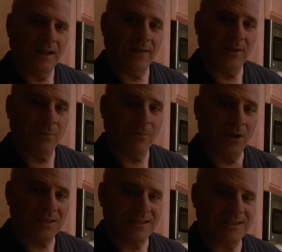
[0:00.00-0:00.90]
their
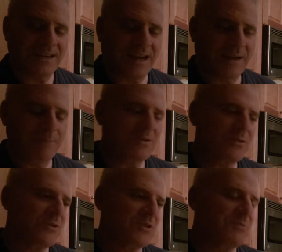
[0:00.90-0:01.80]
boss's dime,
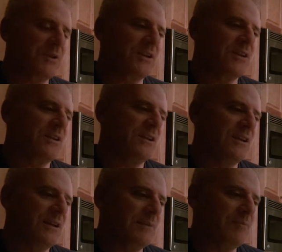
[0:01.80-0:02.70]
so to speak.
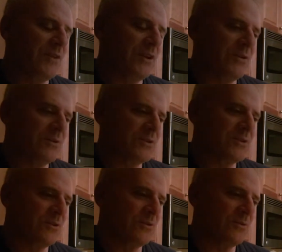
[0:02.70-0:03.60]

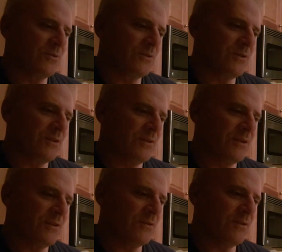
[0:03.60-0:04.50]
So
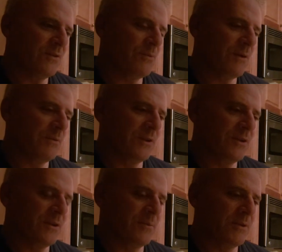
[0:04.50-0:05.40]
they're probably
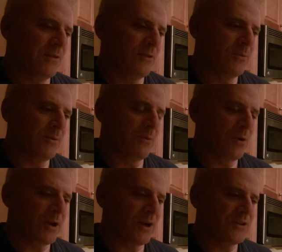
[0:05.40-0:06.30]
going to be a little bit more
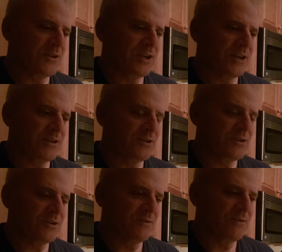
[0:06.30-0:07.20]

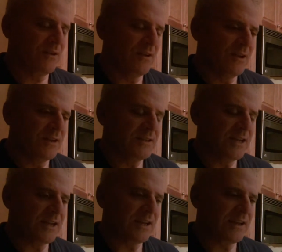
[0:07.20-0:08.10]
conscientious of
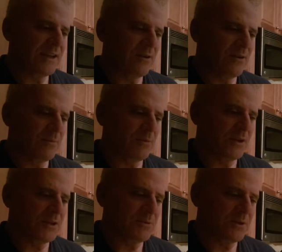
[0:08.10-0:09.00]
taking care of the
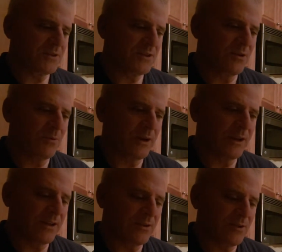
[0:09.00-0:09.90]
place because they don't want to
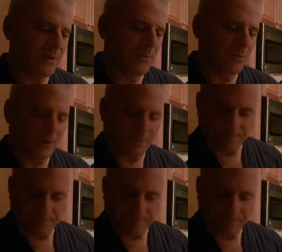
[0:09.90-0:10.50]
get in trouble with